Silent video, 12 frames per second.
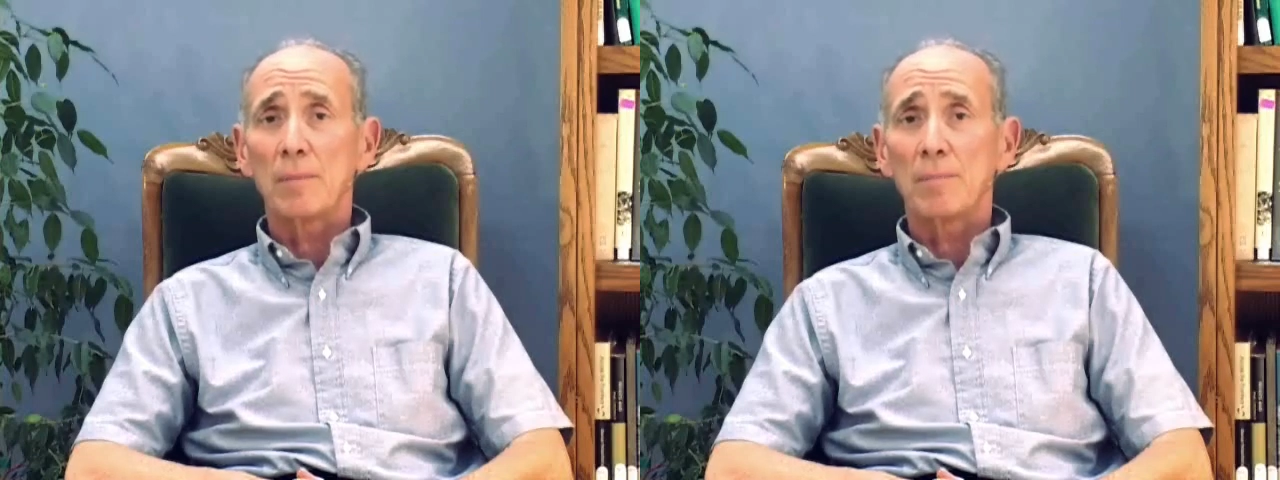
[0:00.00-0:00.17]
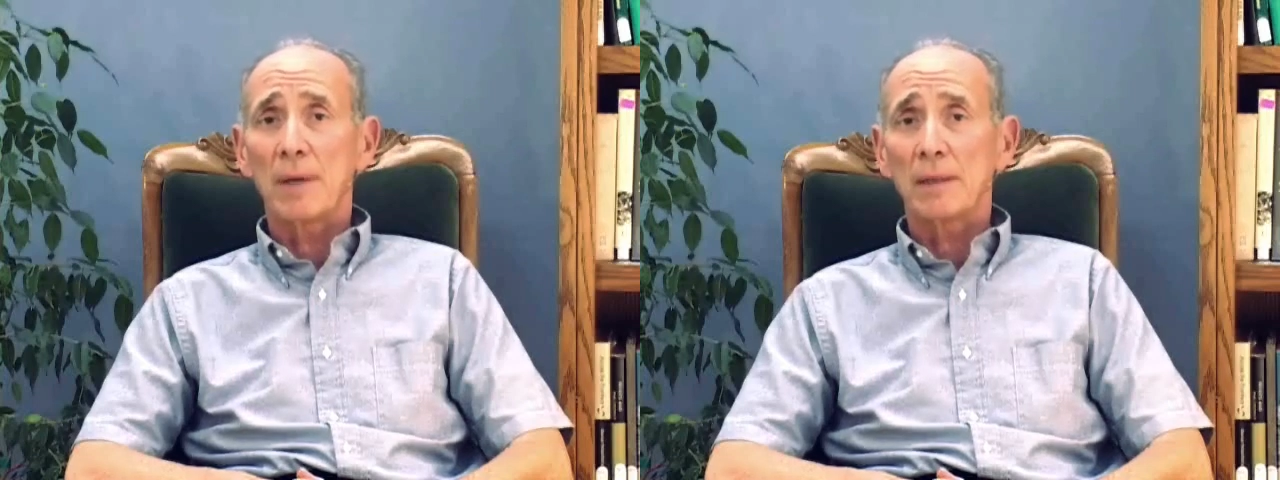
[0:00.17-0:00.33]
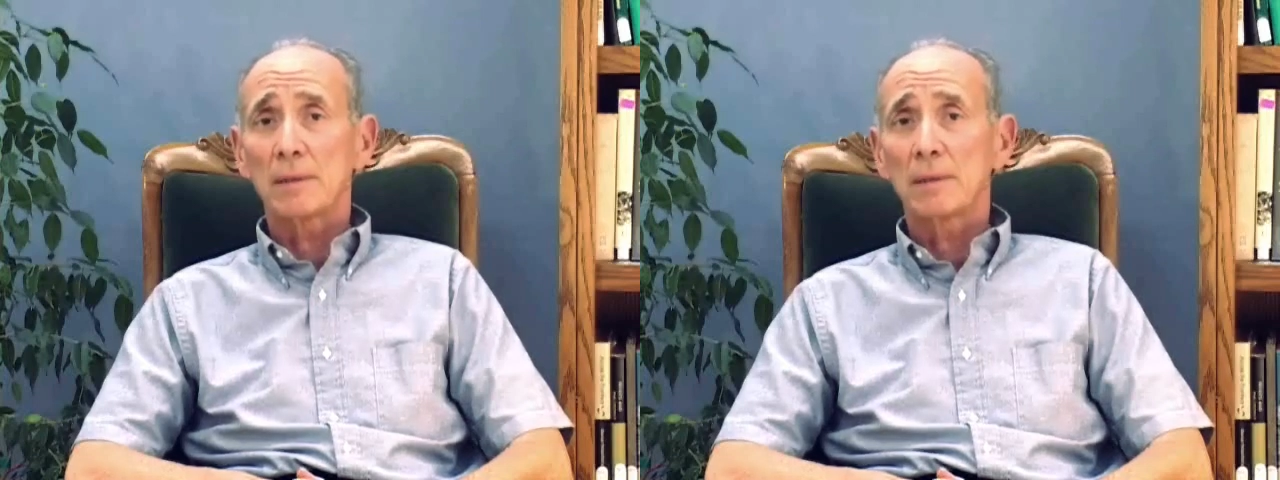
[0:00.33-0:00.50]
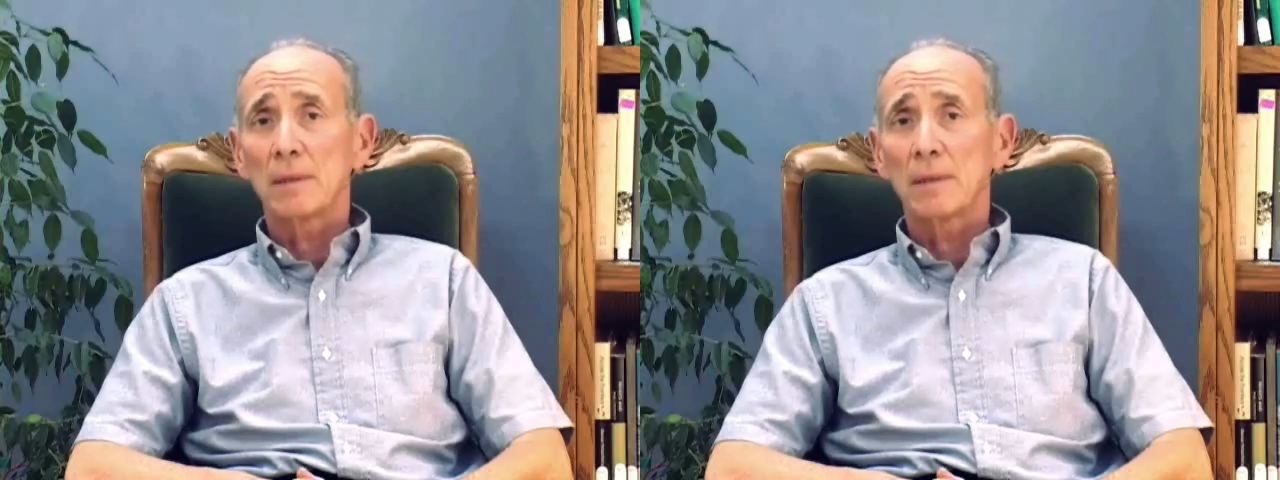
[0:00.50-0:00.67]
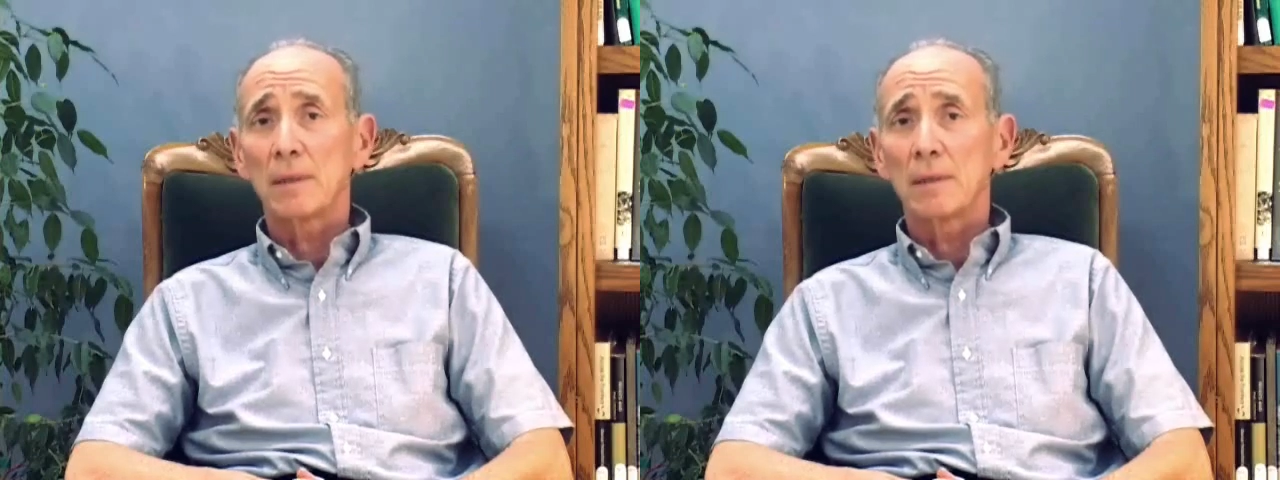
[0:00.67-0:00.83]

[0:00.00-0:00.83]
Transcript: the best